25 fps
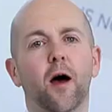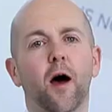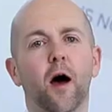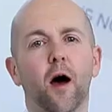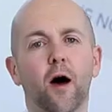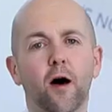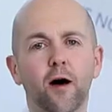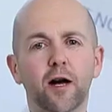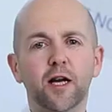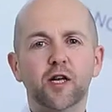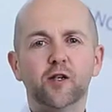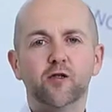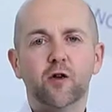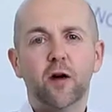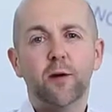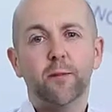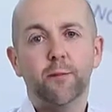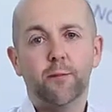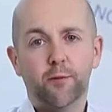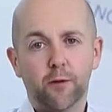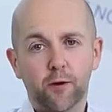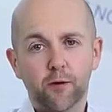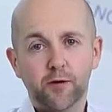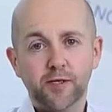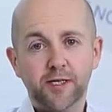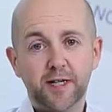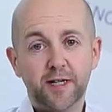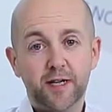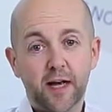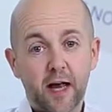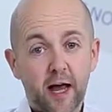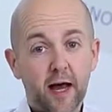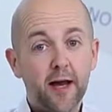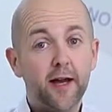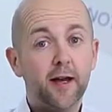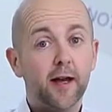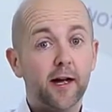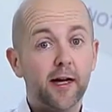HiTrap protein
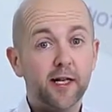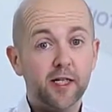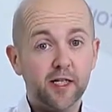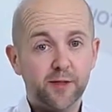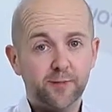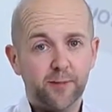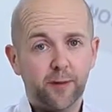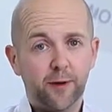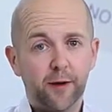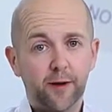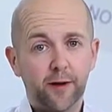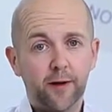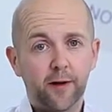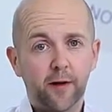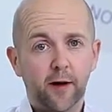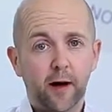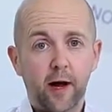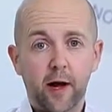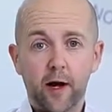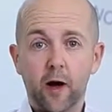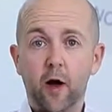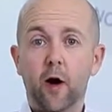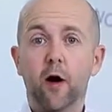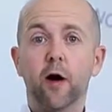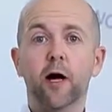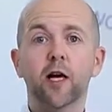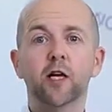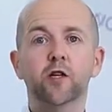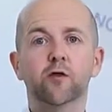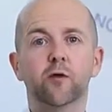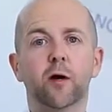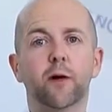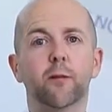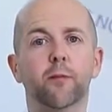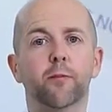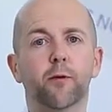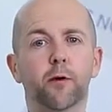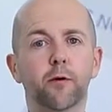AHP and
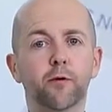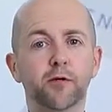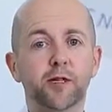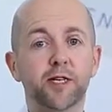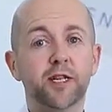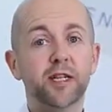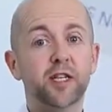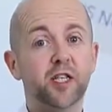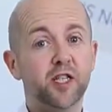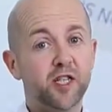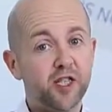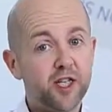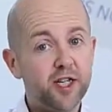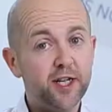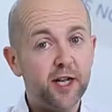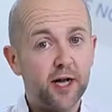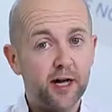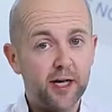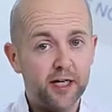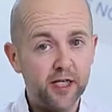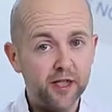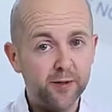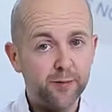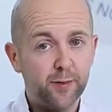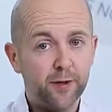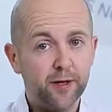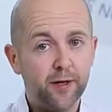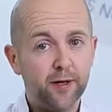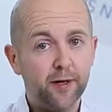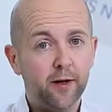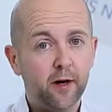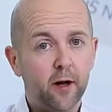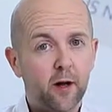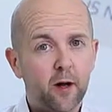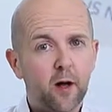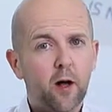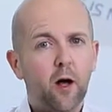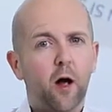HiTrap protein GHP
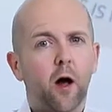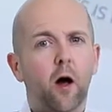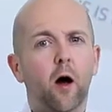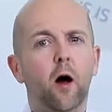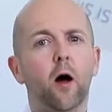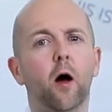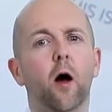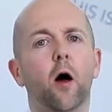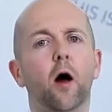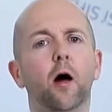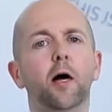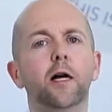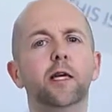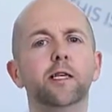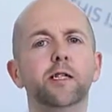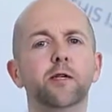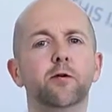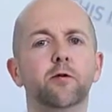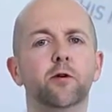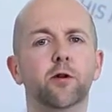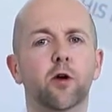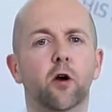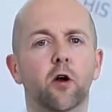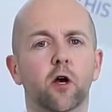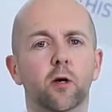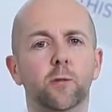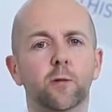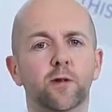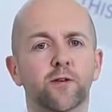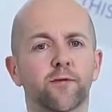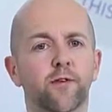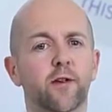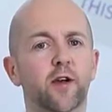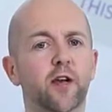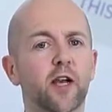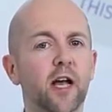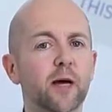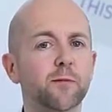are ideal columns for
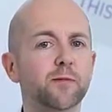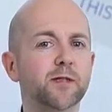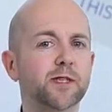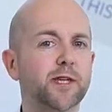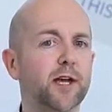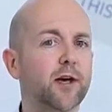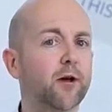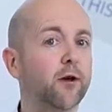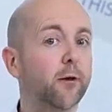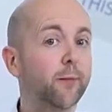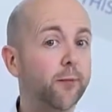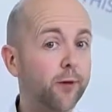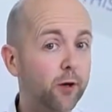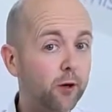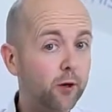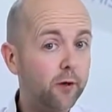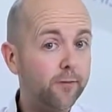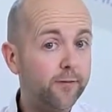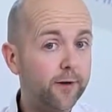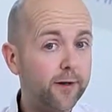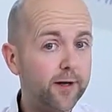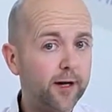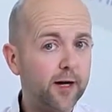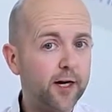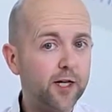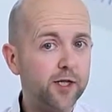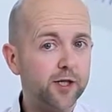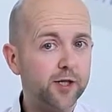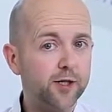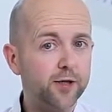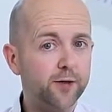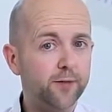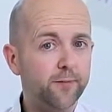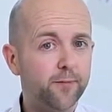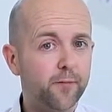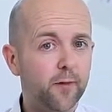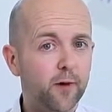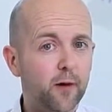lab-scale purification
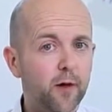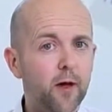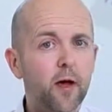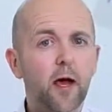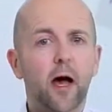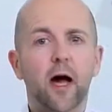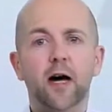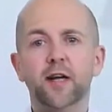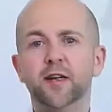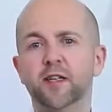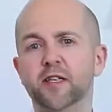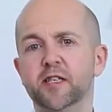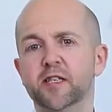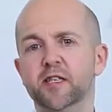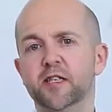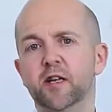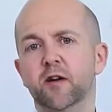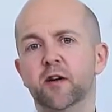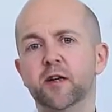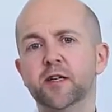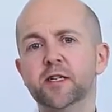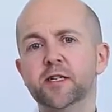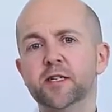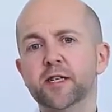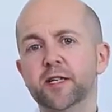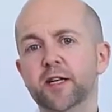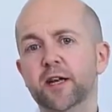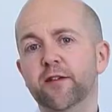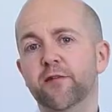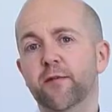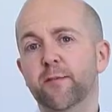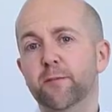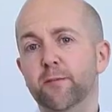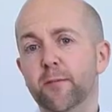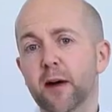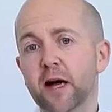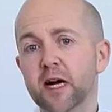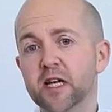and are designed to give
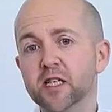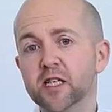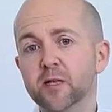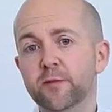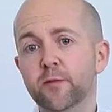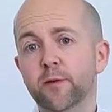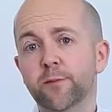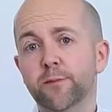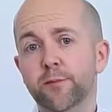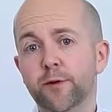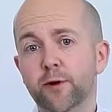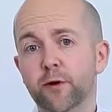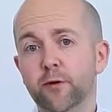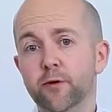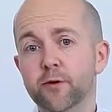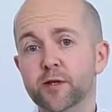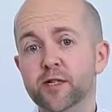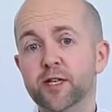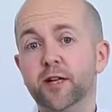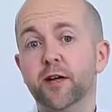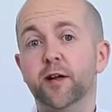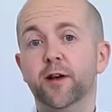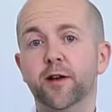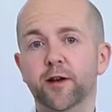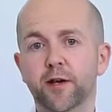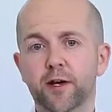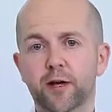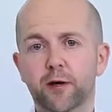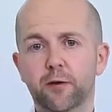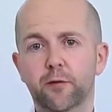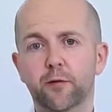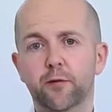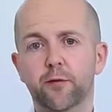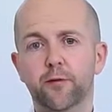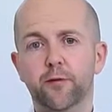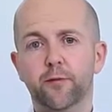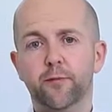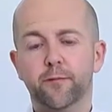maximum purity and
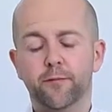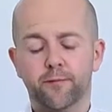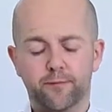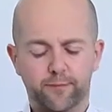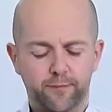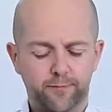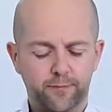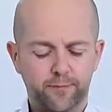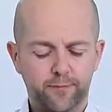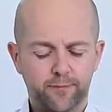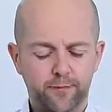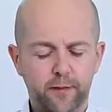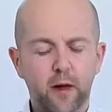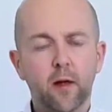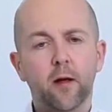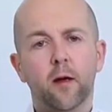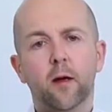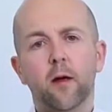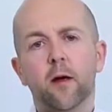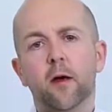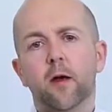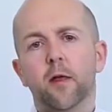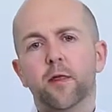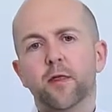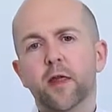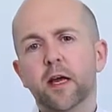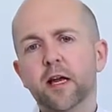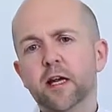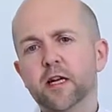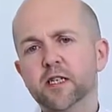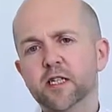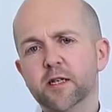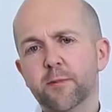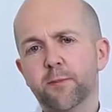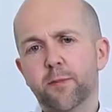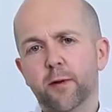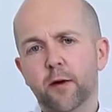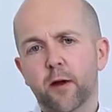yield. They are
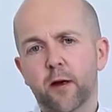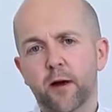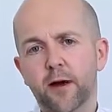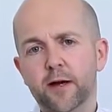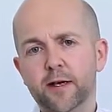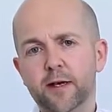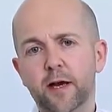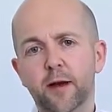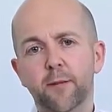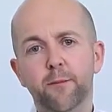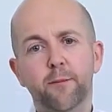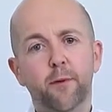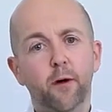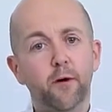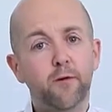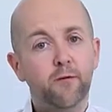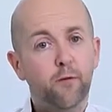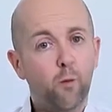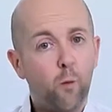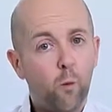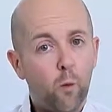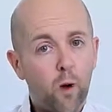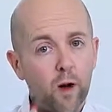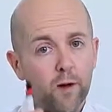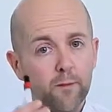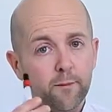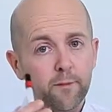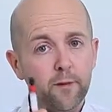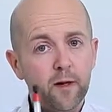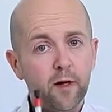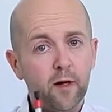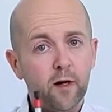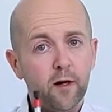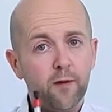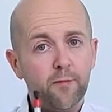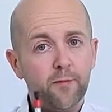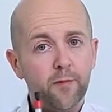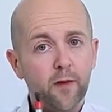supplied in both 1
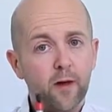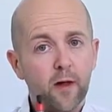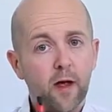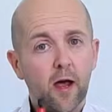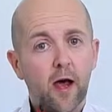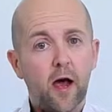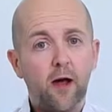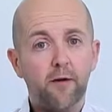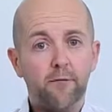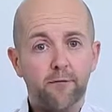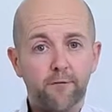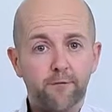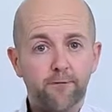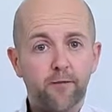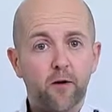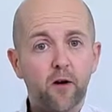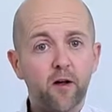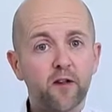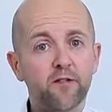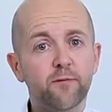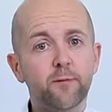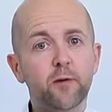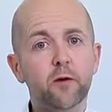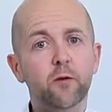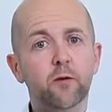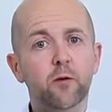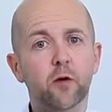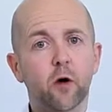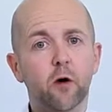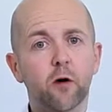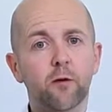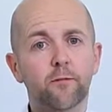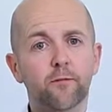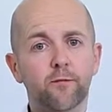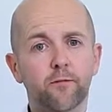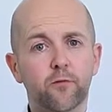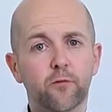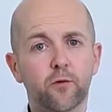ml and 5 ml
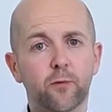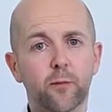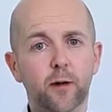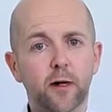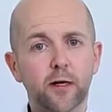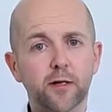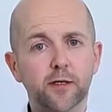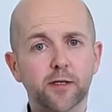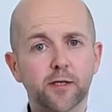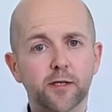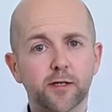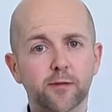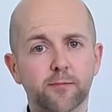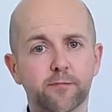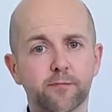column formats.